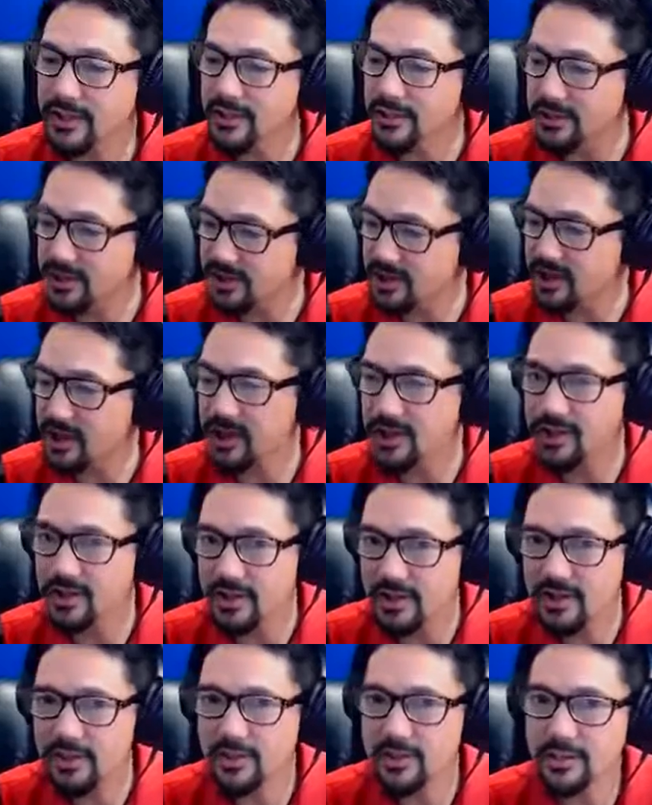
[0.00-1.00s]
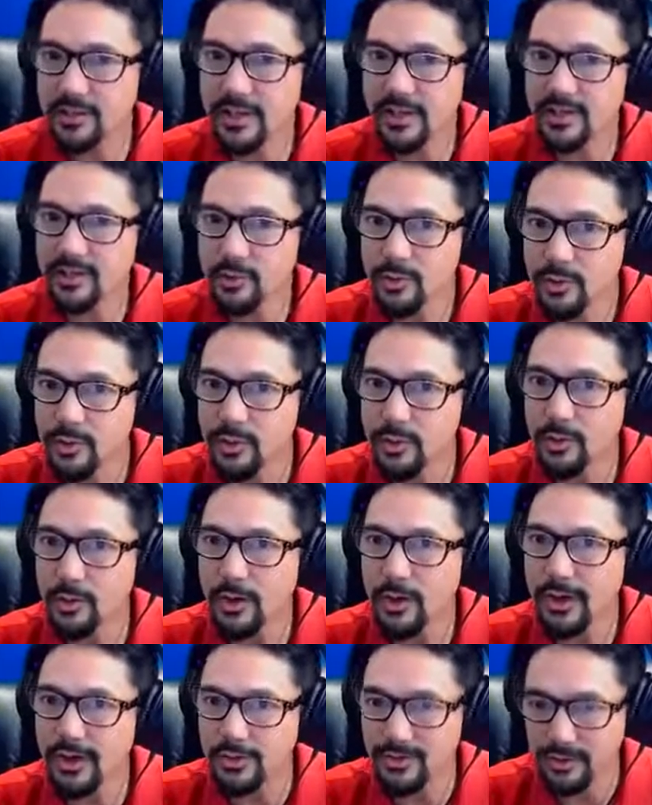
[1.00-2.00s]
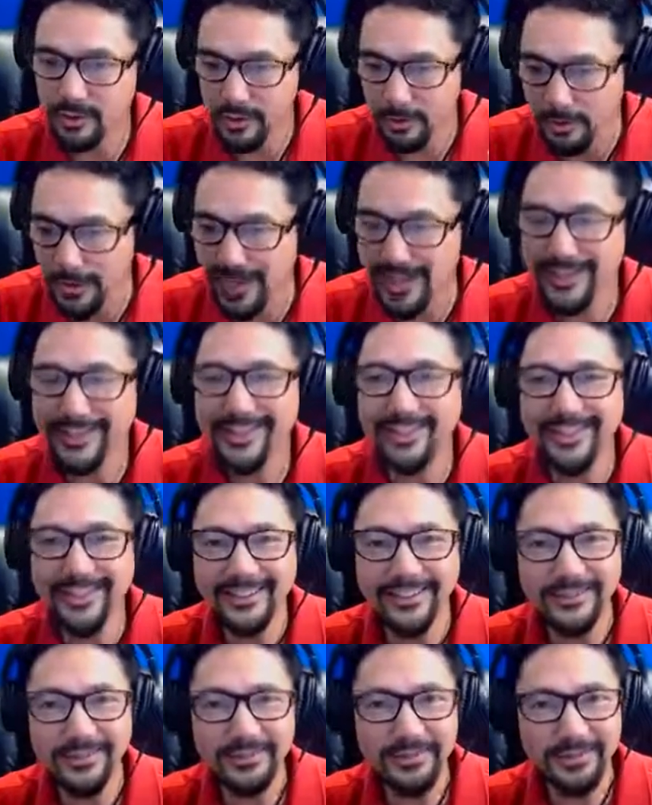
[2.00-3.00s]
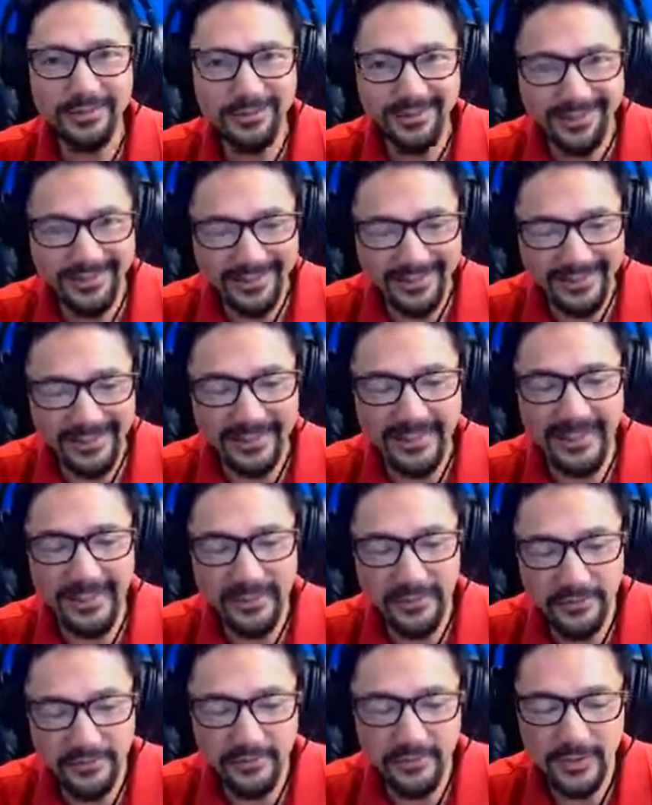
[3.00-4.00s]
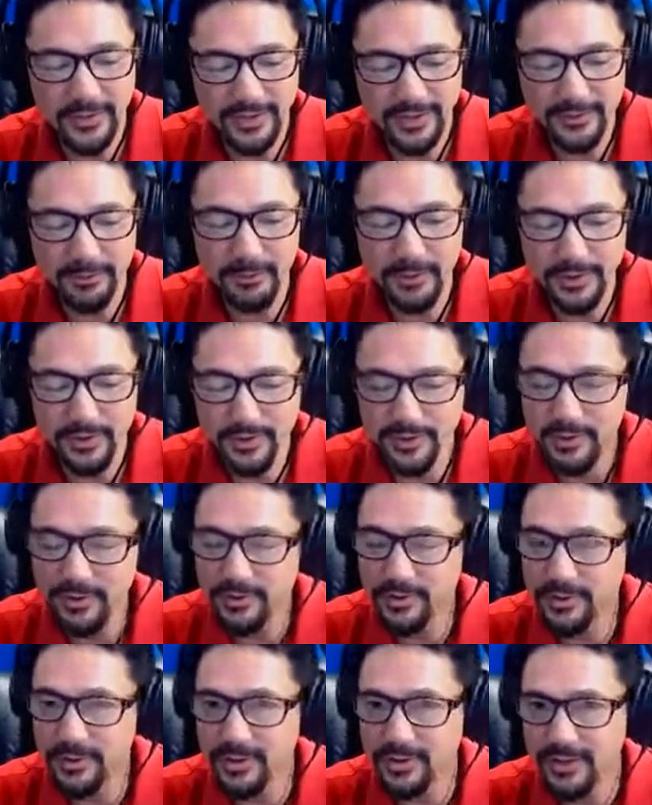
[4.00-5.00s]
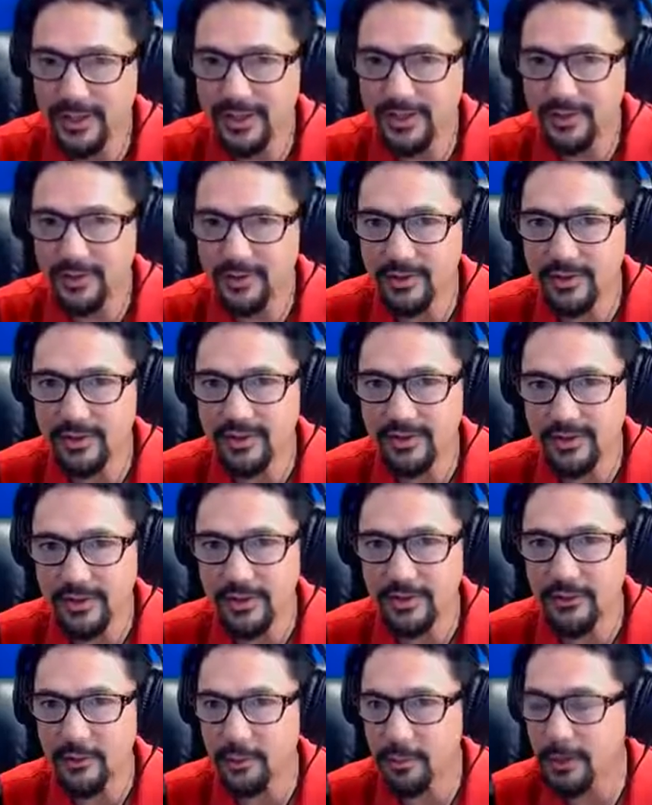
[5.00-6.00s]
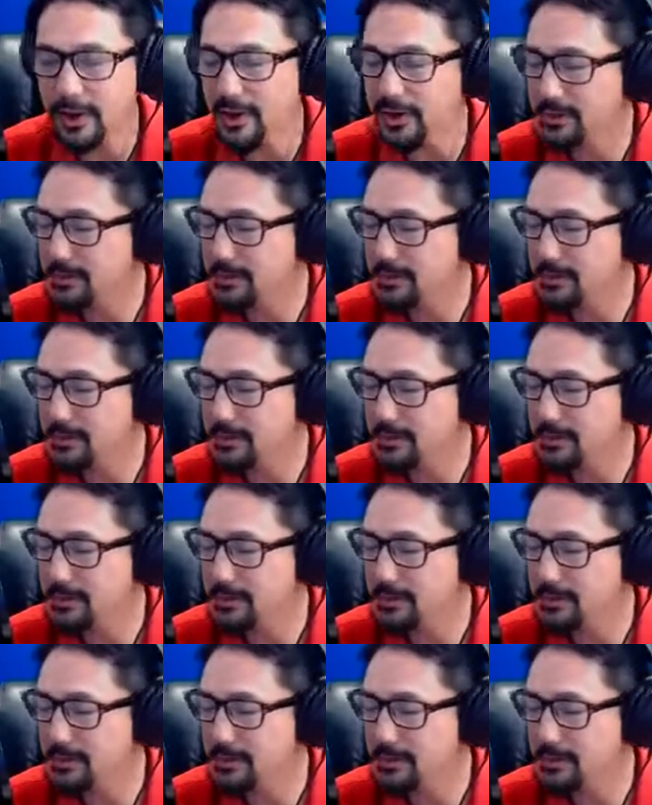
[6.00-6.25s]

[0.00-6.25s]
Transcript: change gears, right? So you took a pay cut, you kind of put your nose to the grindstone and started from the bottom.